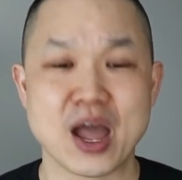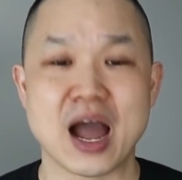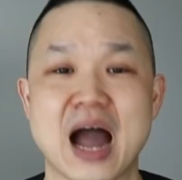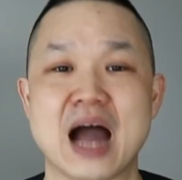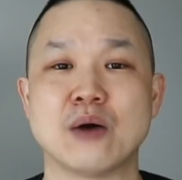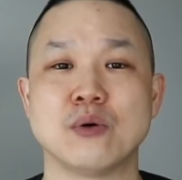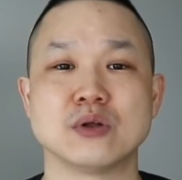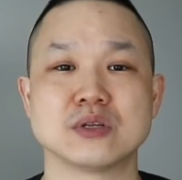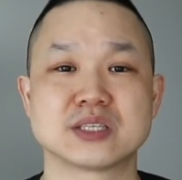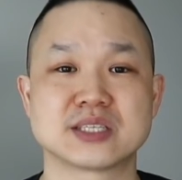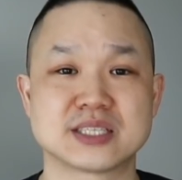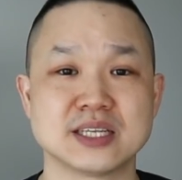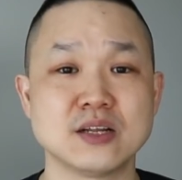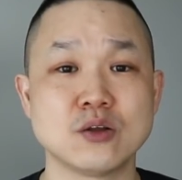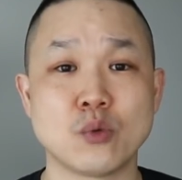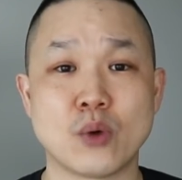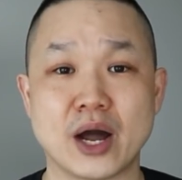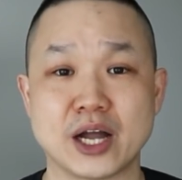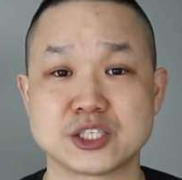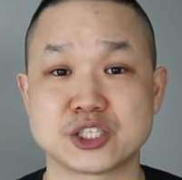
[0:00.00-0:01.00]
I will
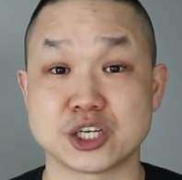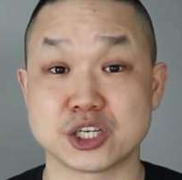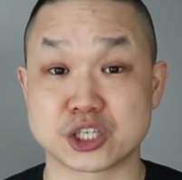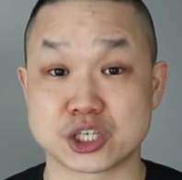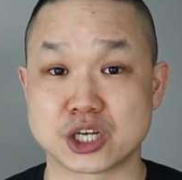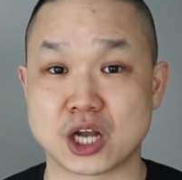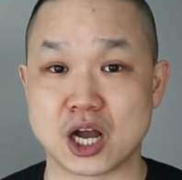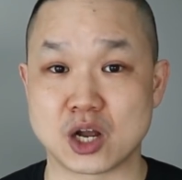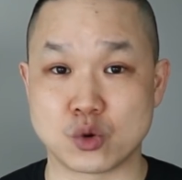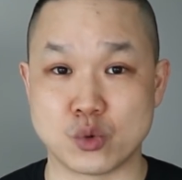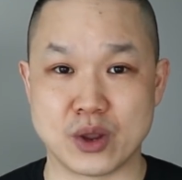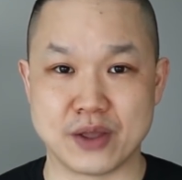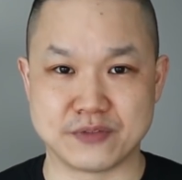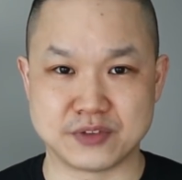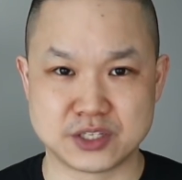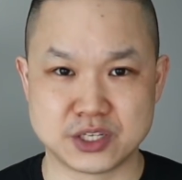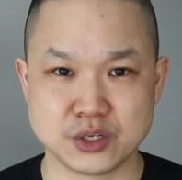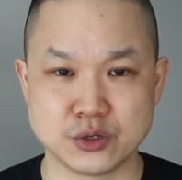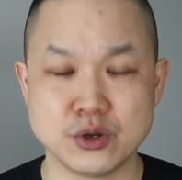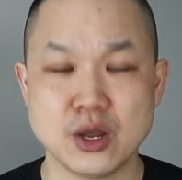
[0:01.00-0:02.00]
still watch
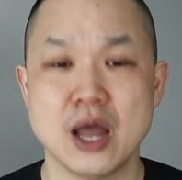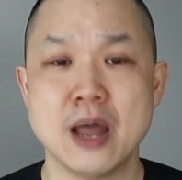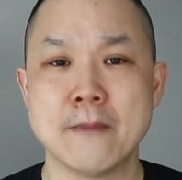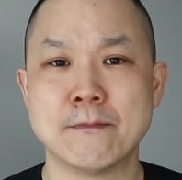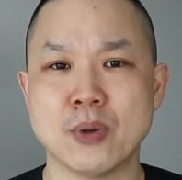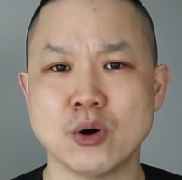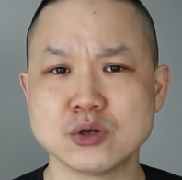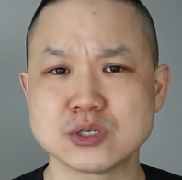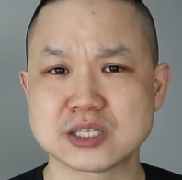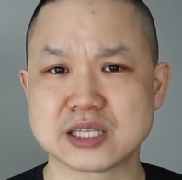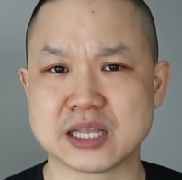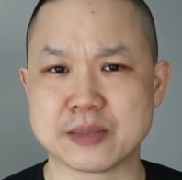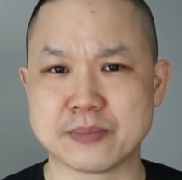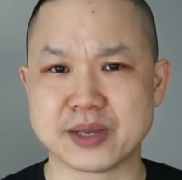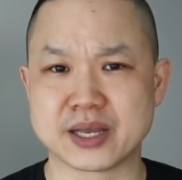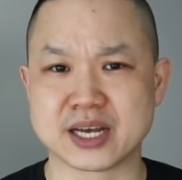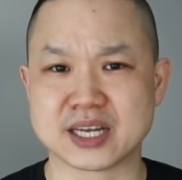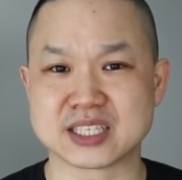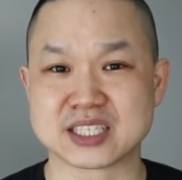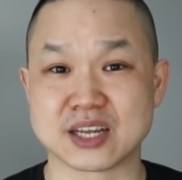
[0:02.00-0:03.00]
Shockwave 2 mostly
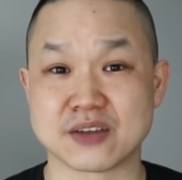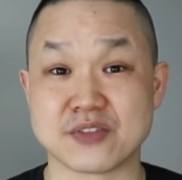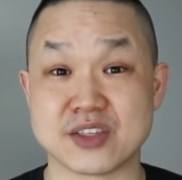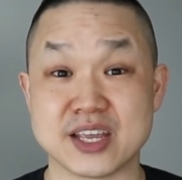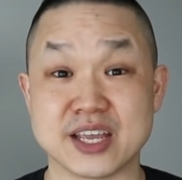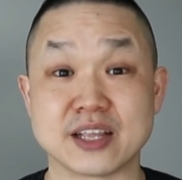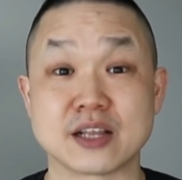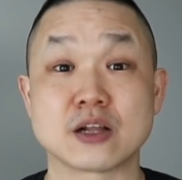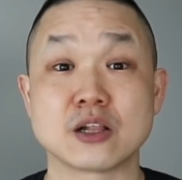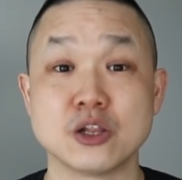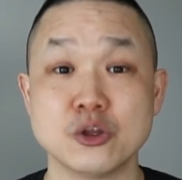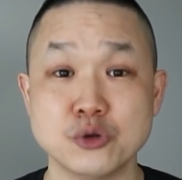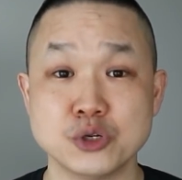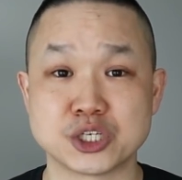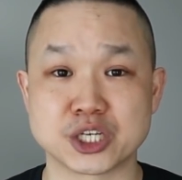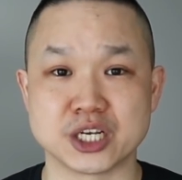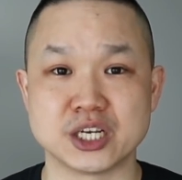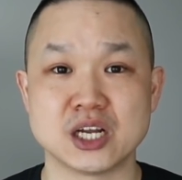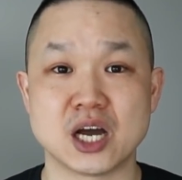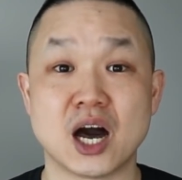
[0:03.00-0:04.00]
because of the
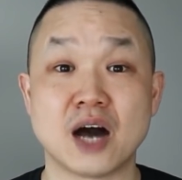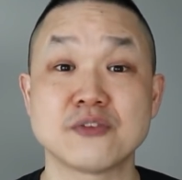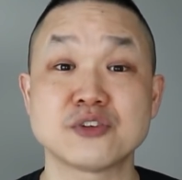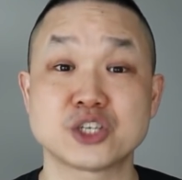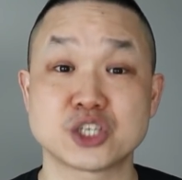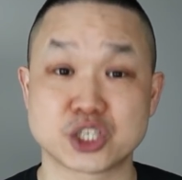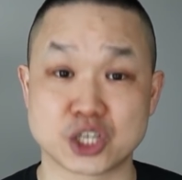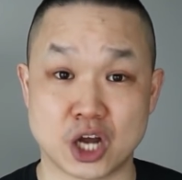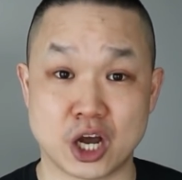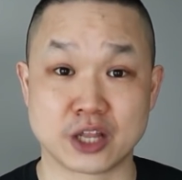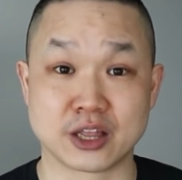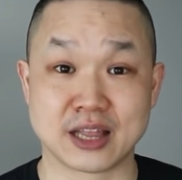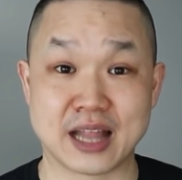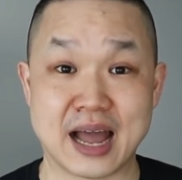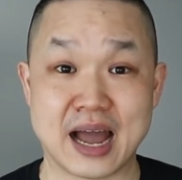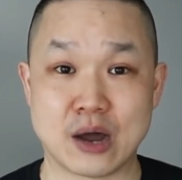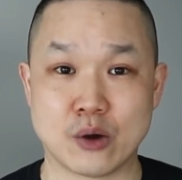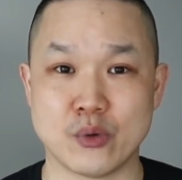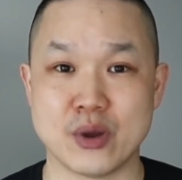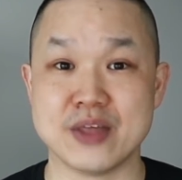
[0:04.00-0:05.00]
inclusion of Sean
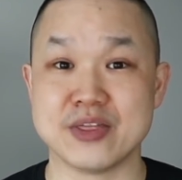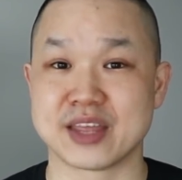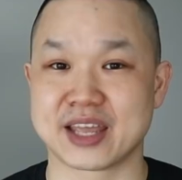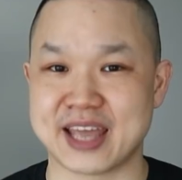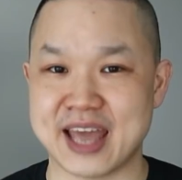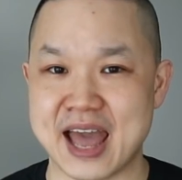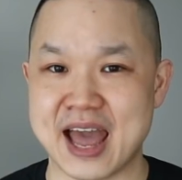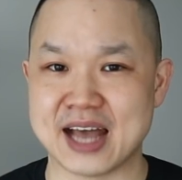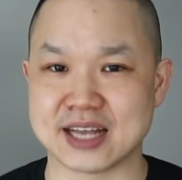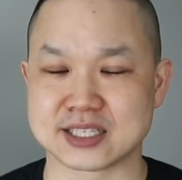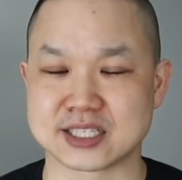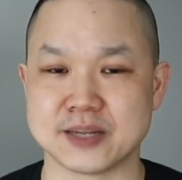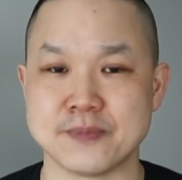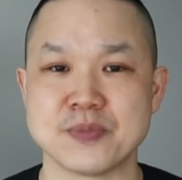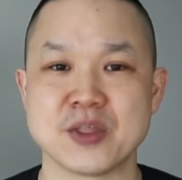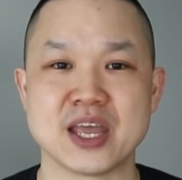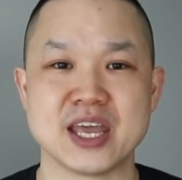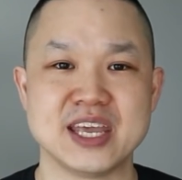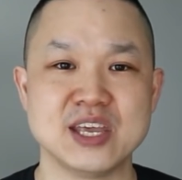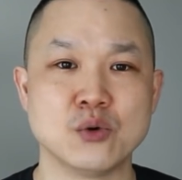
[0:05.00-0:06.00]
Lau in the cast.
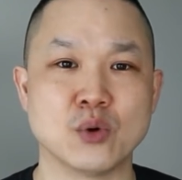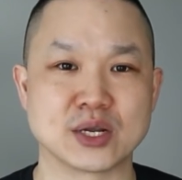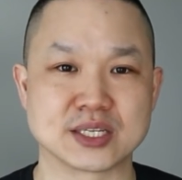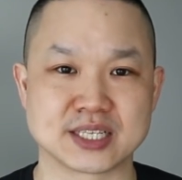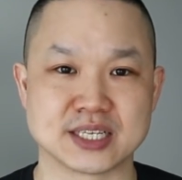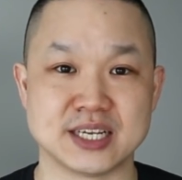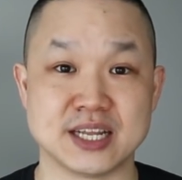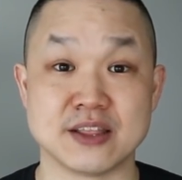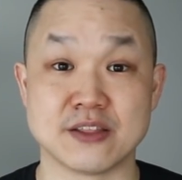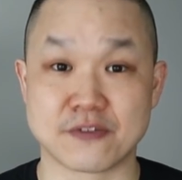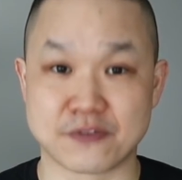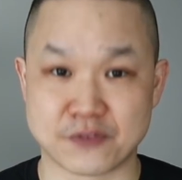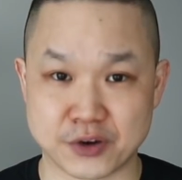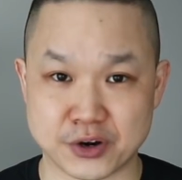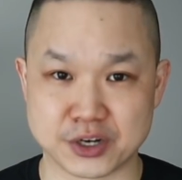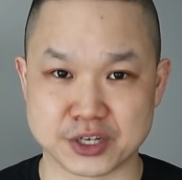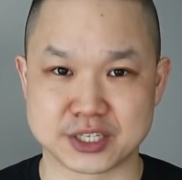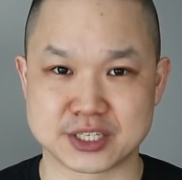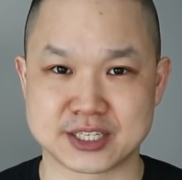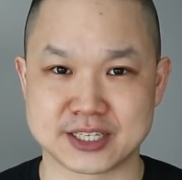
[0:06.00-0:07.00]
He wasn't in the
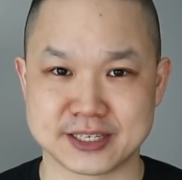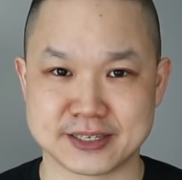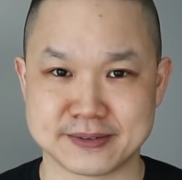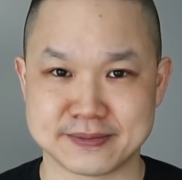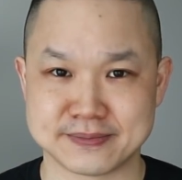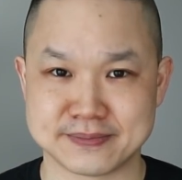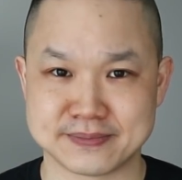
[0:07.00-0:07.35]
first.